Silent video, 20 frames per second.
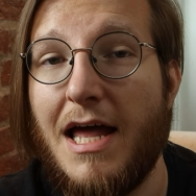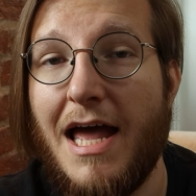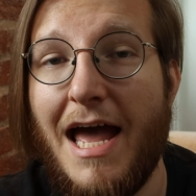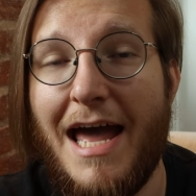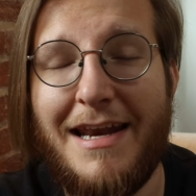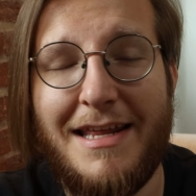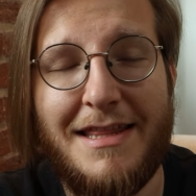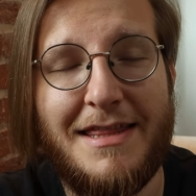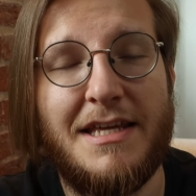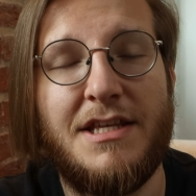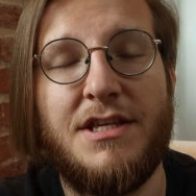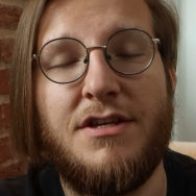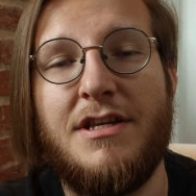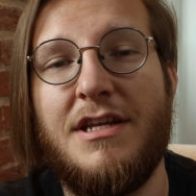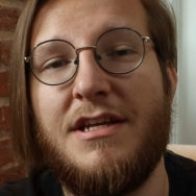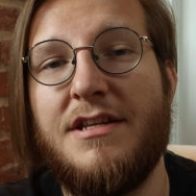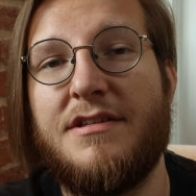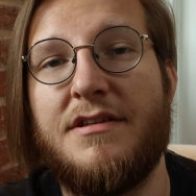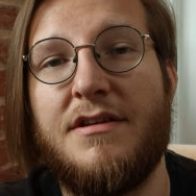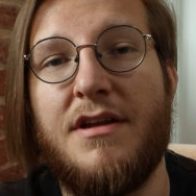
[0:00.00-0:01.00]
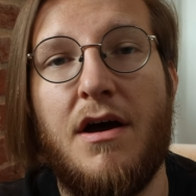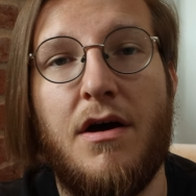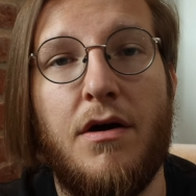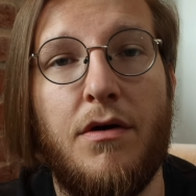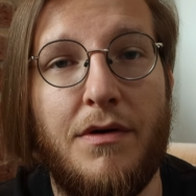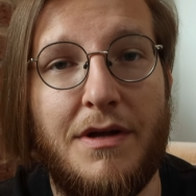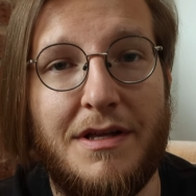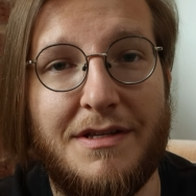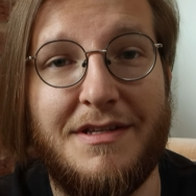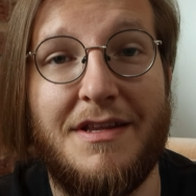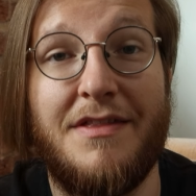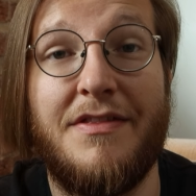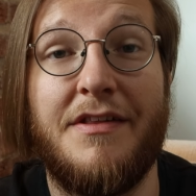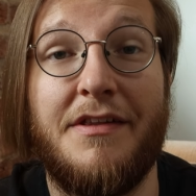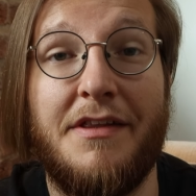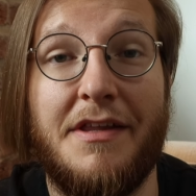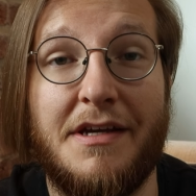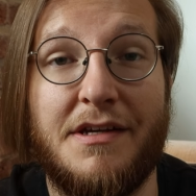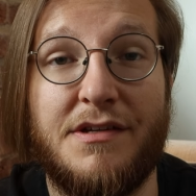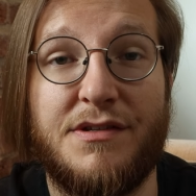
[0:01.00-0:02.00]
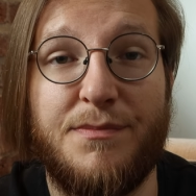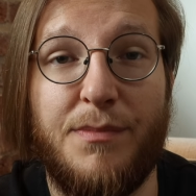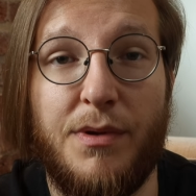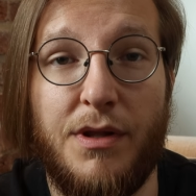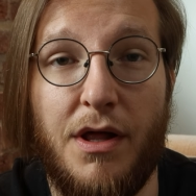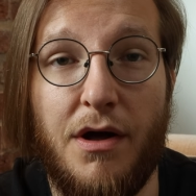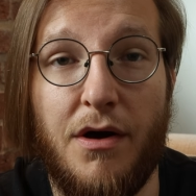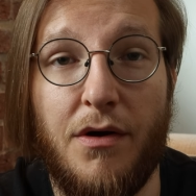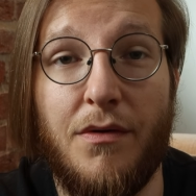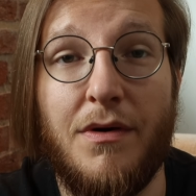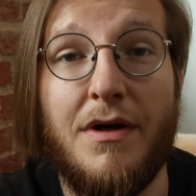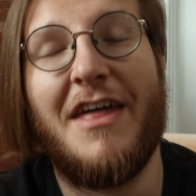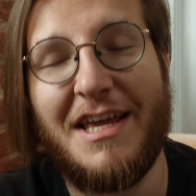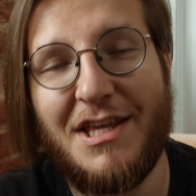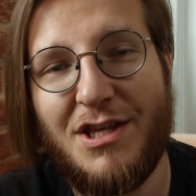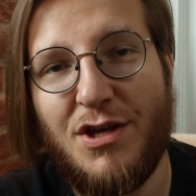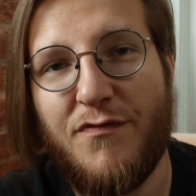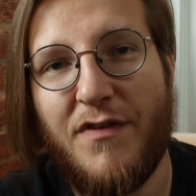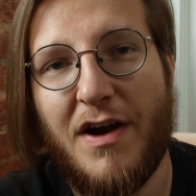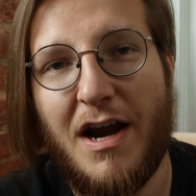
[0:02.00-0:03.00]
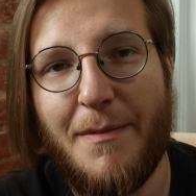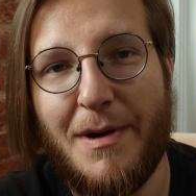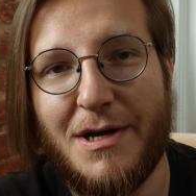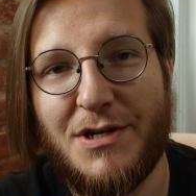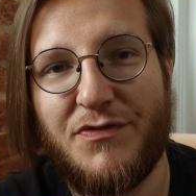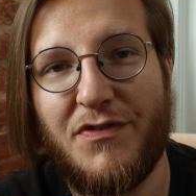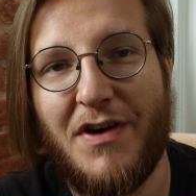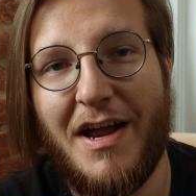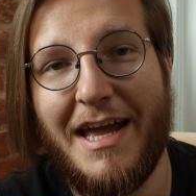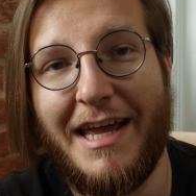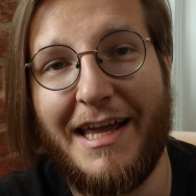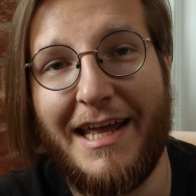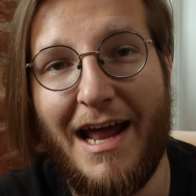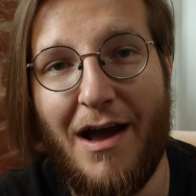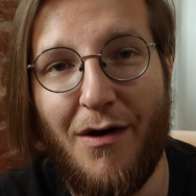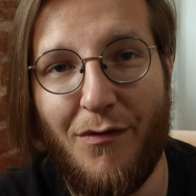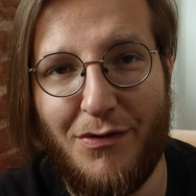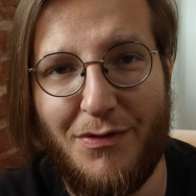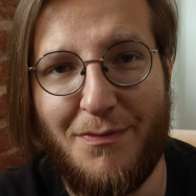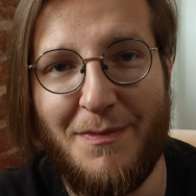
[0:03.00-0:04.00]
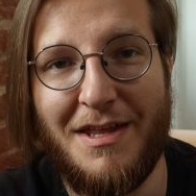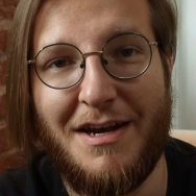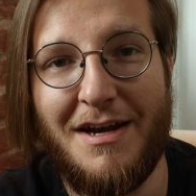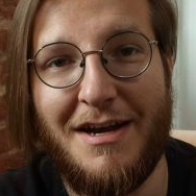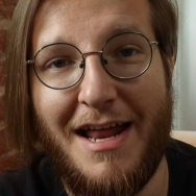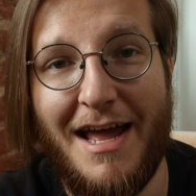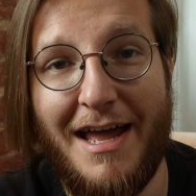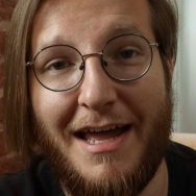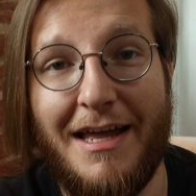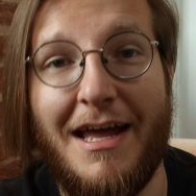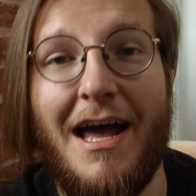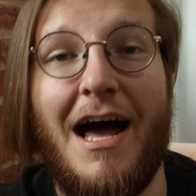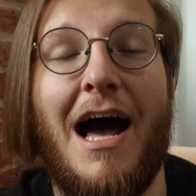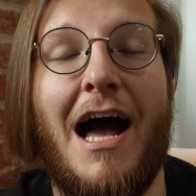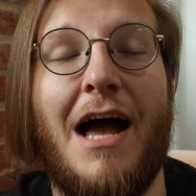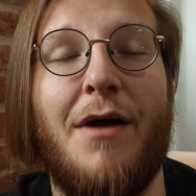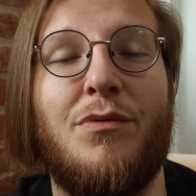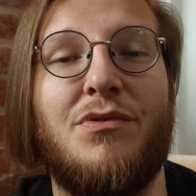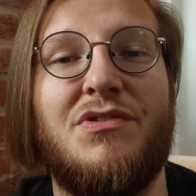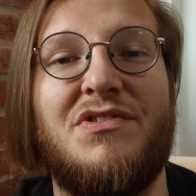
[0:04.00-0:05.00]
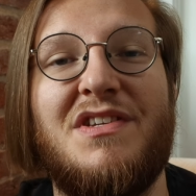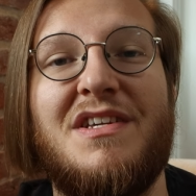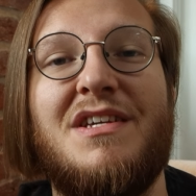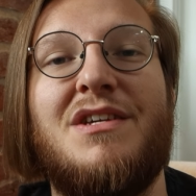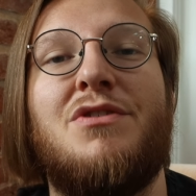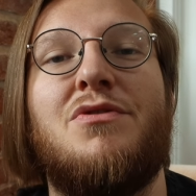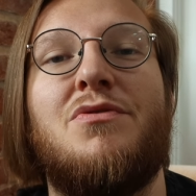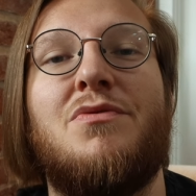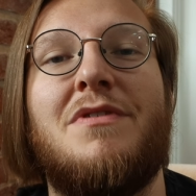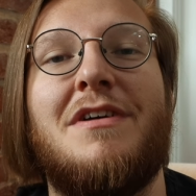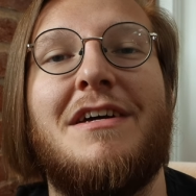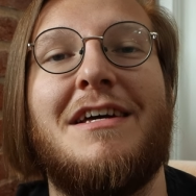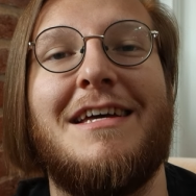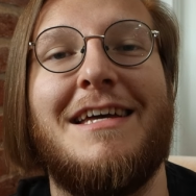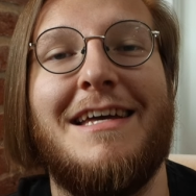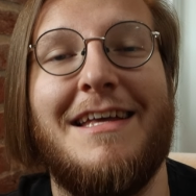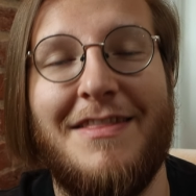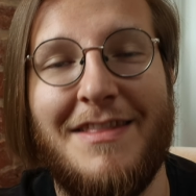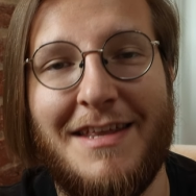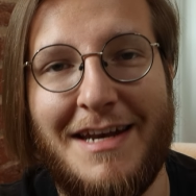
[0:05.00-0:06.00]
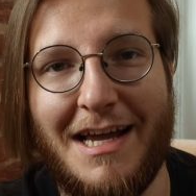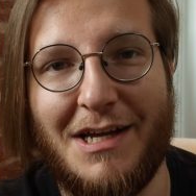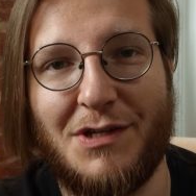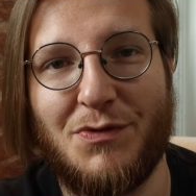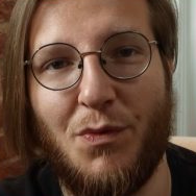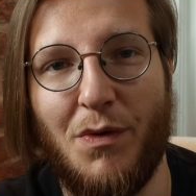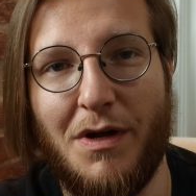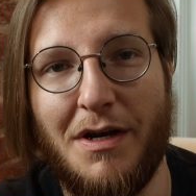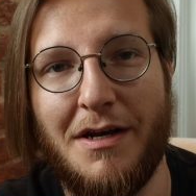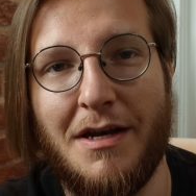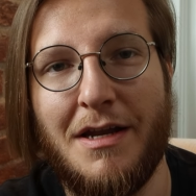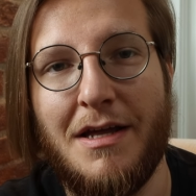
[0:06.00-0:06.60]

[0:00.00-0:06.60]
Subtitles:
Anything you need to know is in the links below. Thank you very much for hanging out with me today. I will see you in the next one.